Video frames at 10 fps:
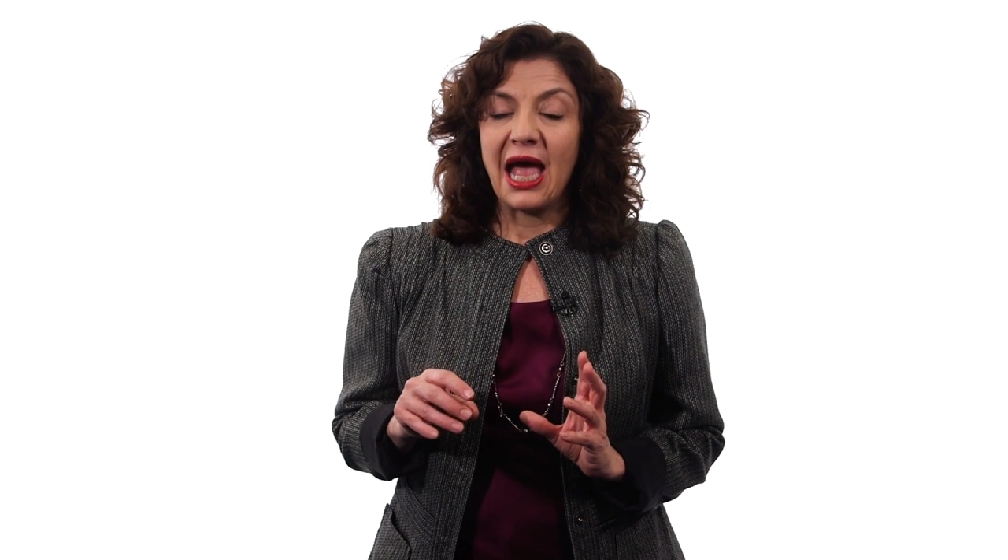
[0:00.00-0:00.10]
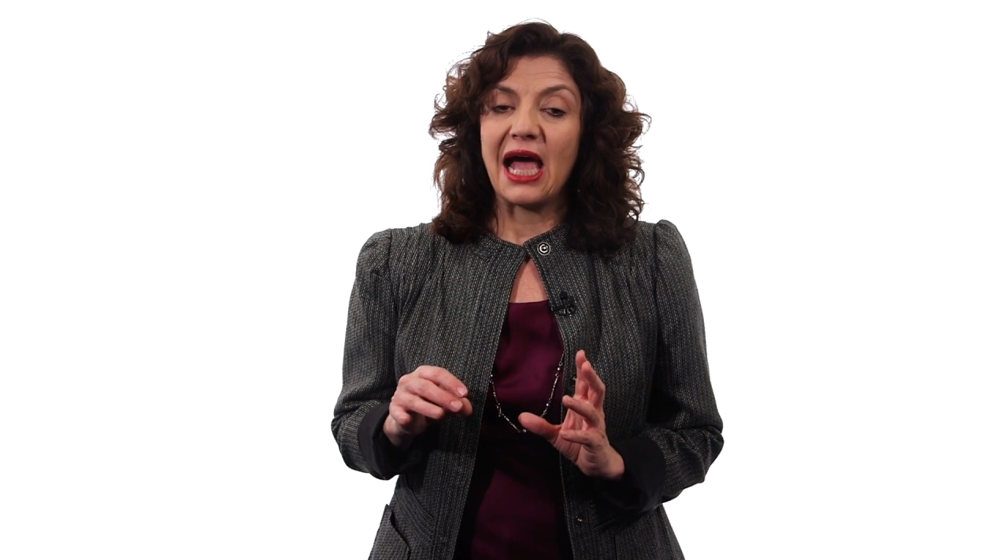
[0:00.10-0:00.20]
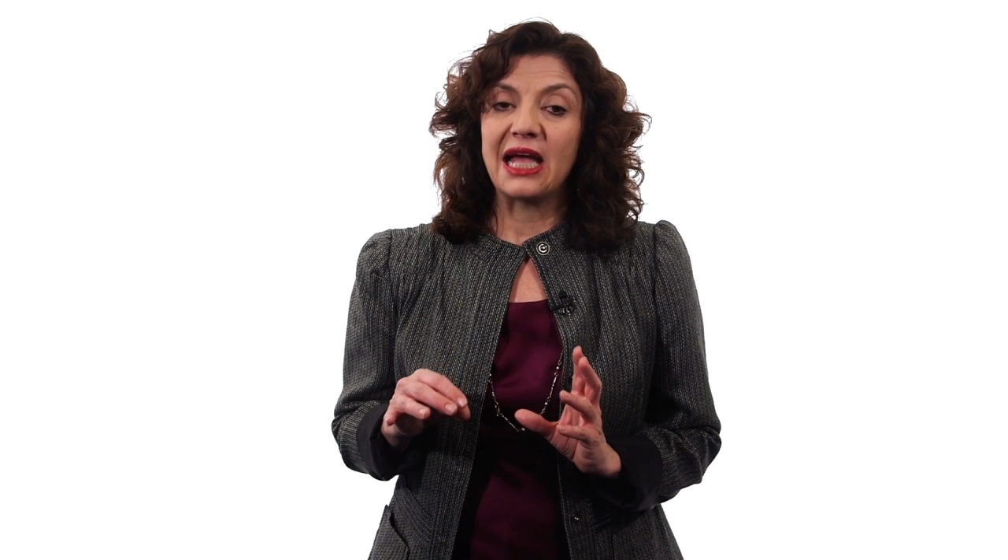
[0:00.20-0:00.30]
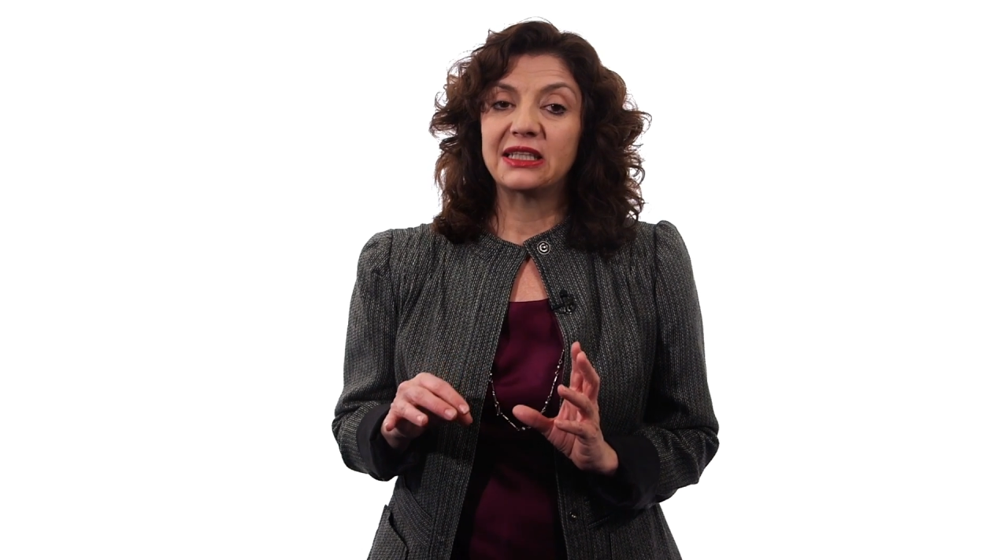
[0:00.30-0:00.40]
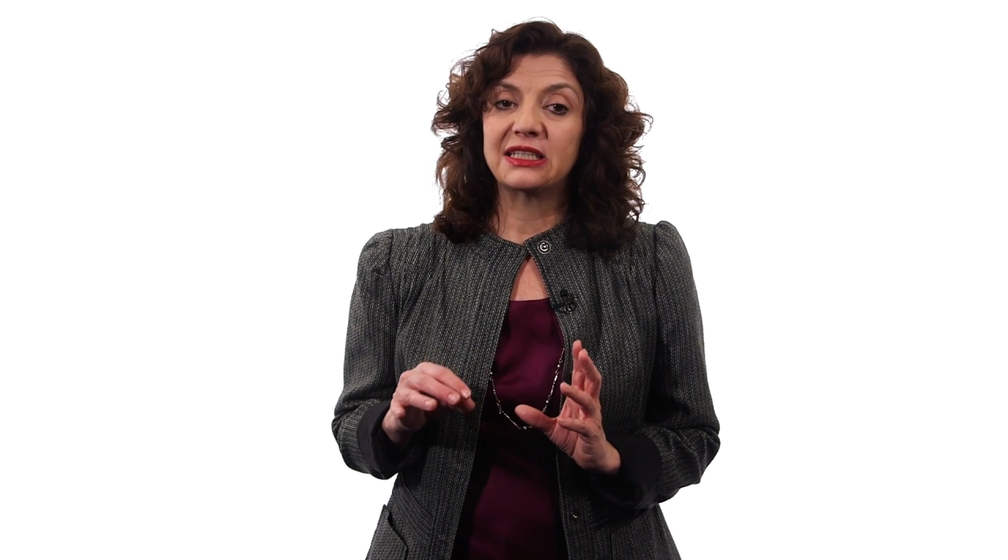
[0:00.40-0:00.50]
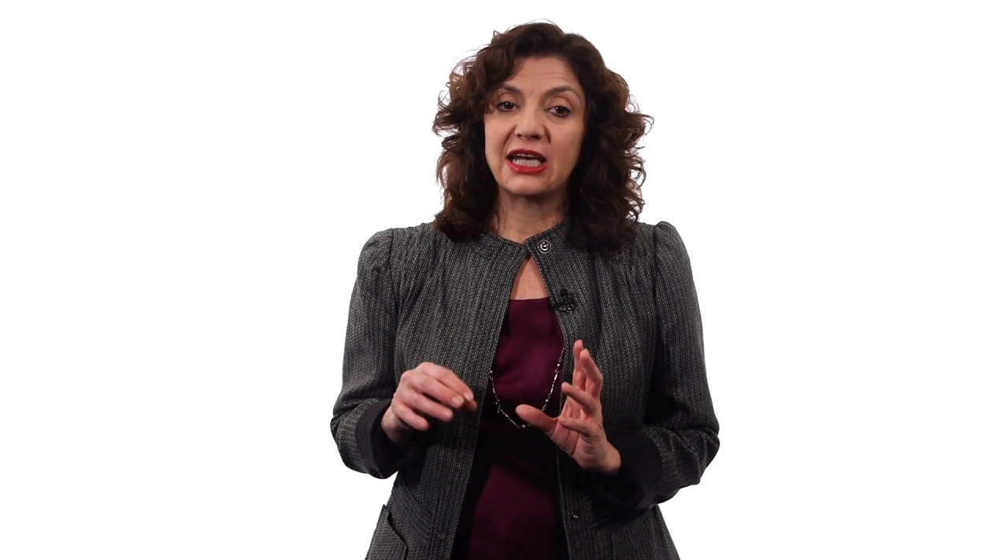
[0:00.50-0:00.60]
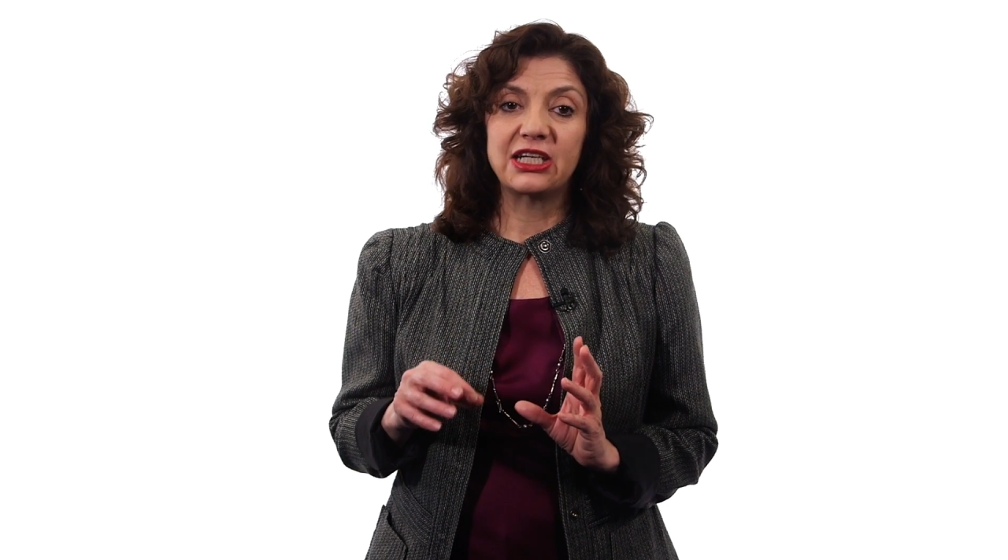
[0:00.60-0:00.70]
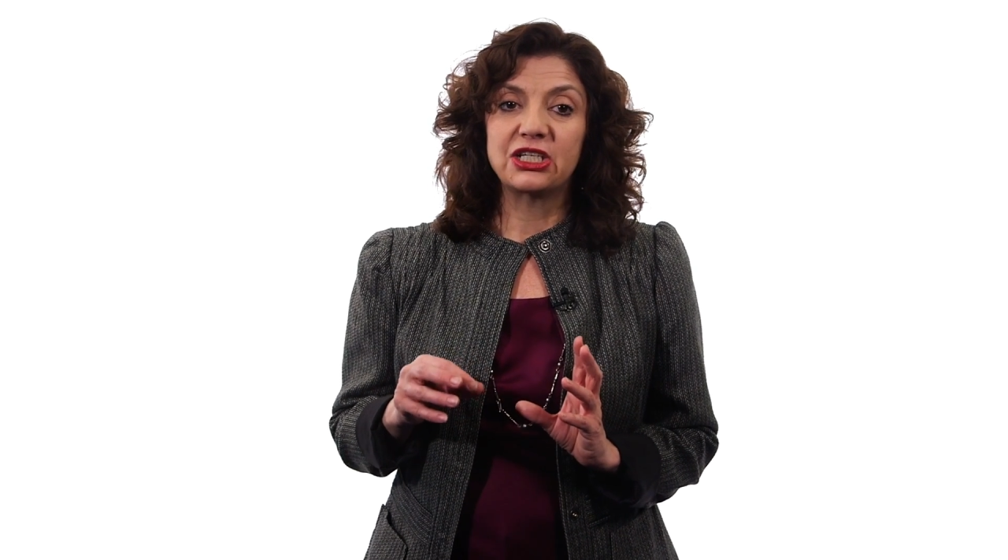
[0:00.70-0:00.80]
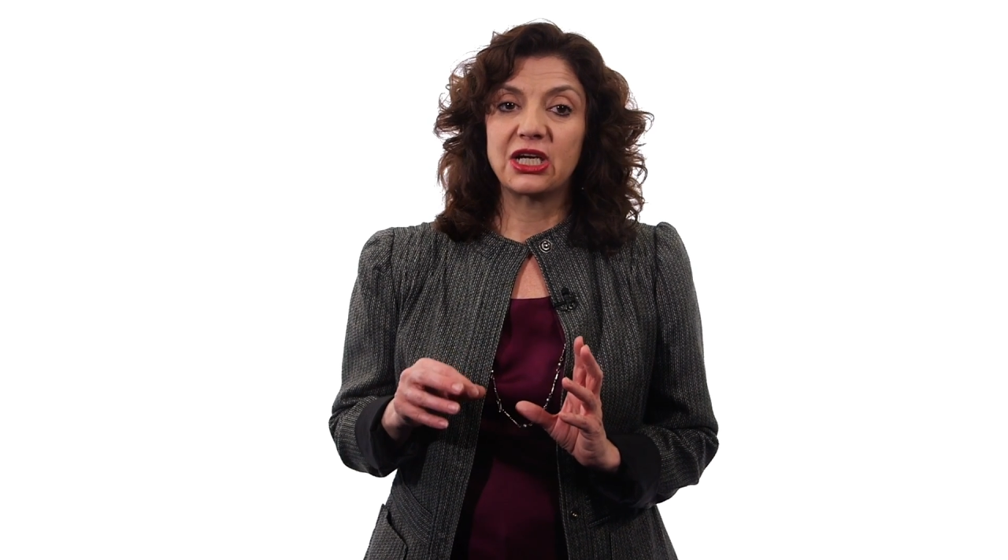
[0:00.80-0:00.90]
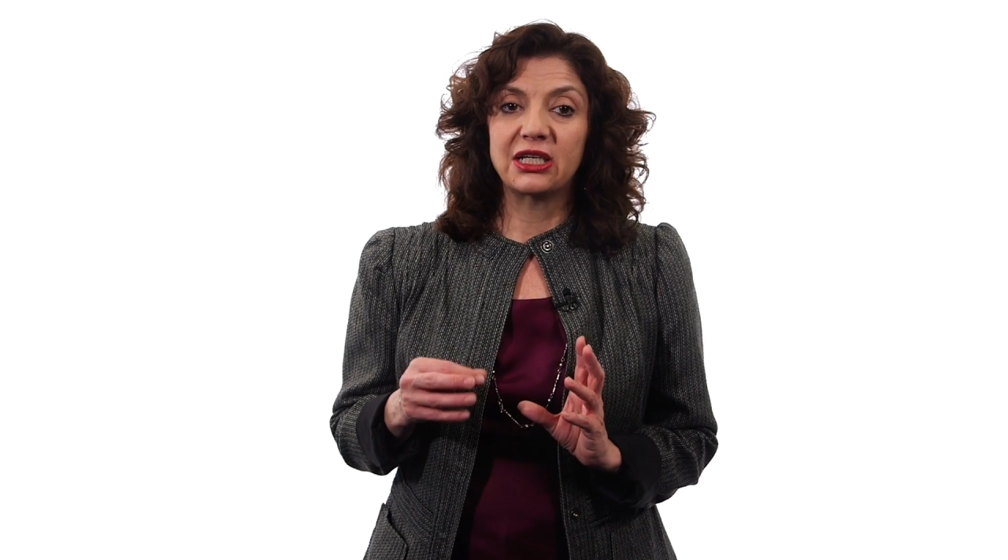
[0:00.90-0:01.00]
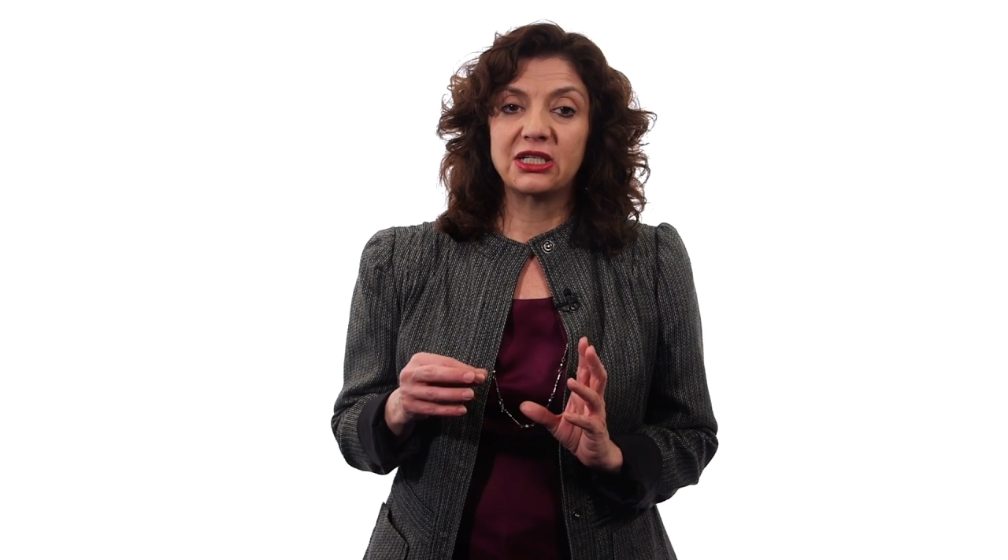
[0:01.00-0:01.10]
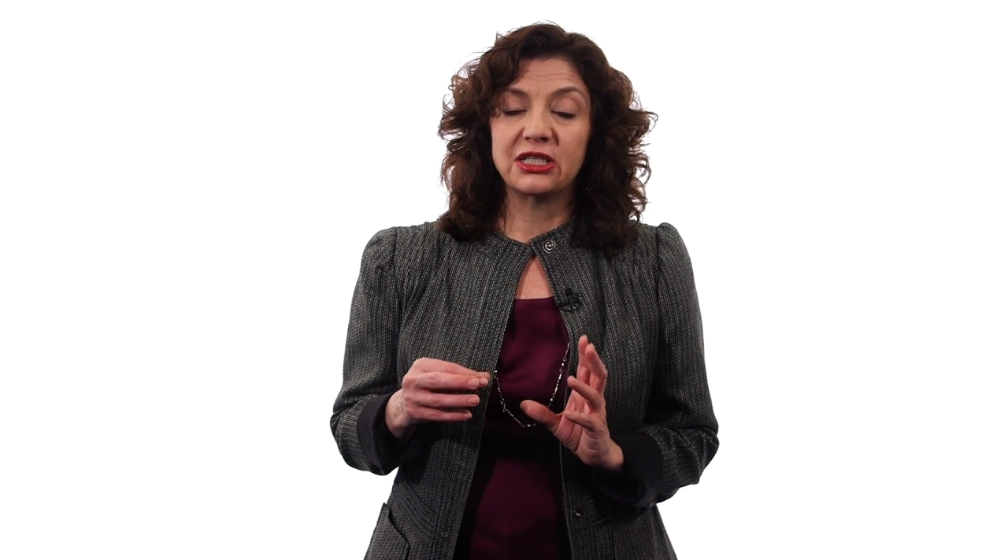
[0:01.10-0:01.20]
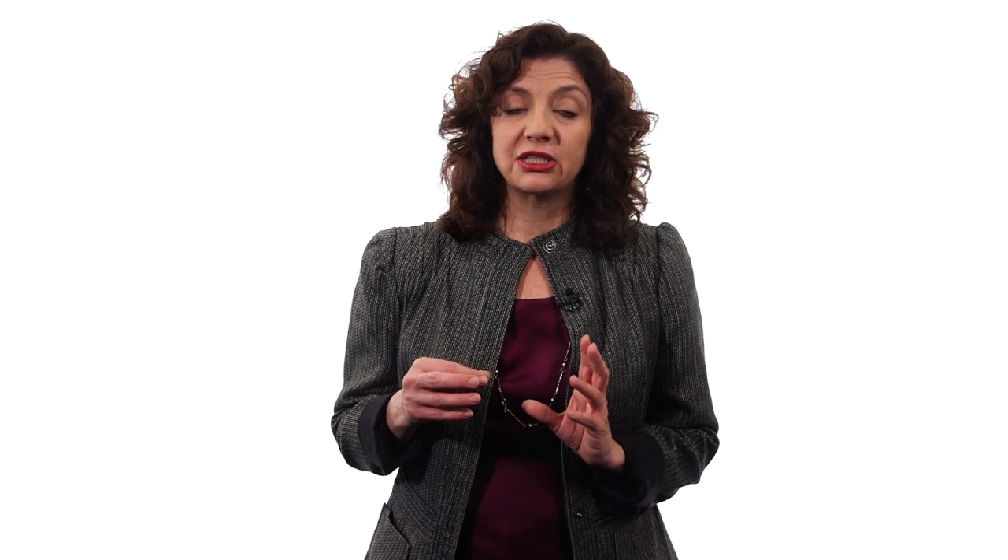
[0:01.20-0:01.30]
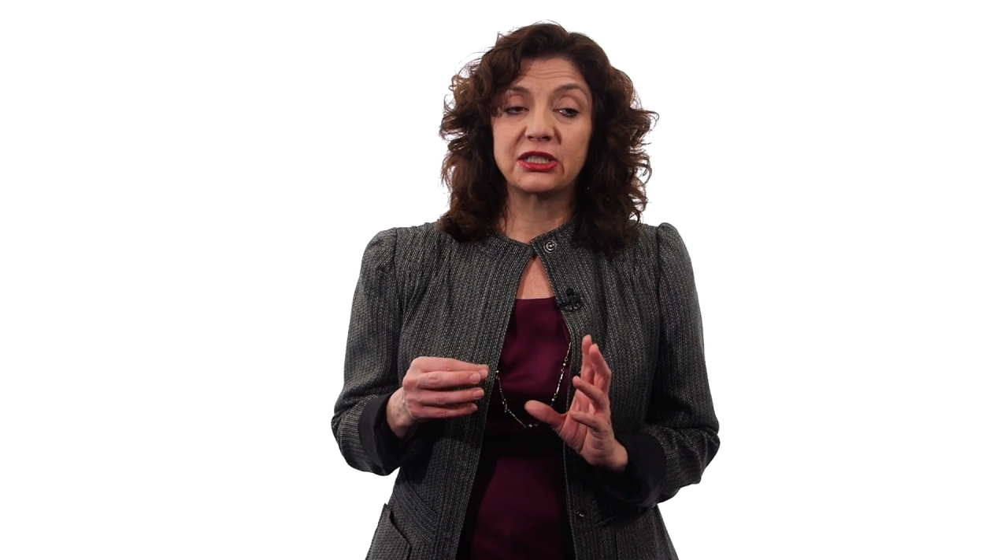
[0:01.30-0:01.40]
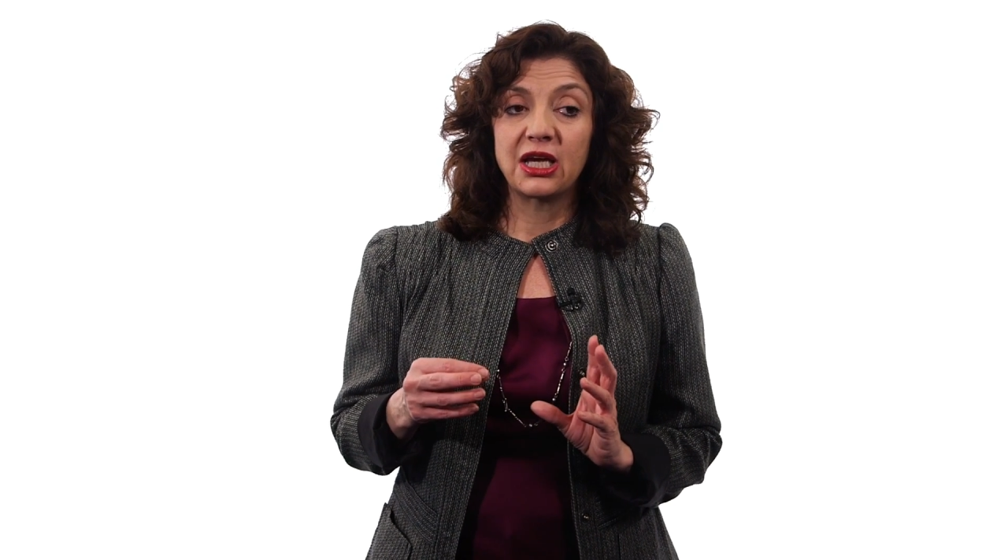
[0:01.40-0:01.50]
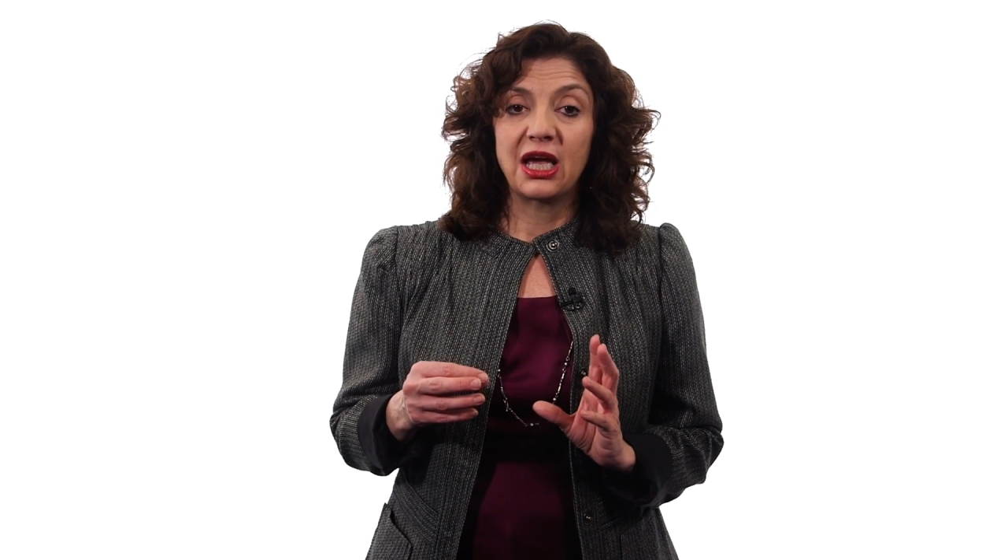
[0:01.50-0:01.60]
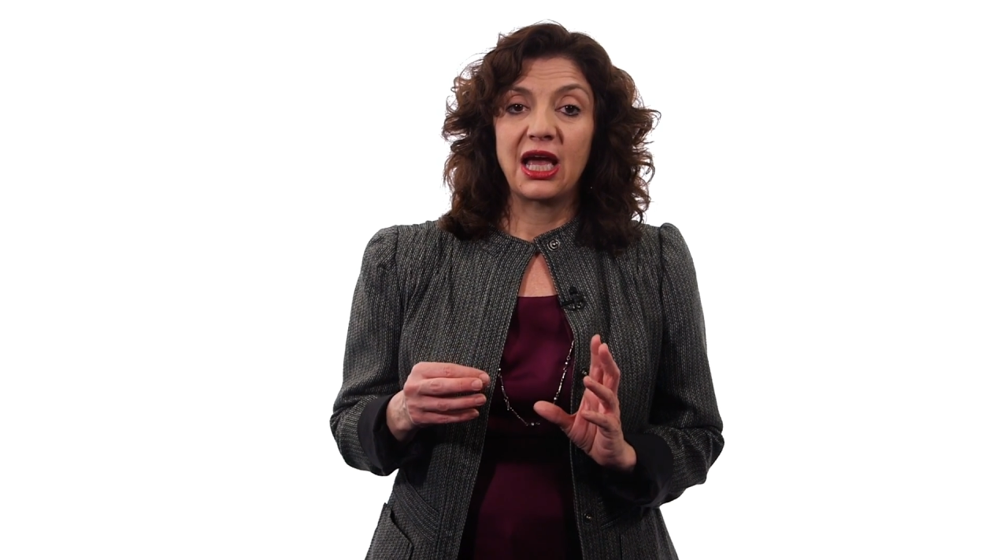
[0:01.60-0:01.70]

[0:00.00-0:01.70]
And state judges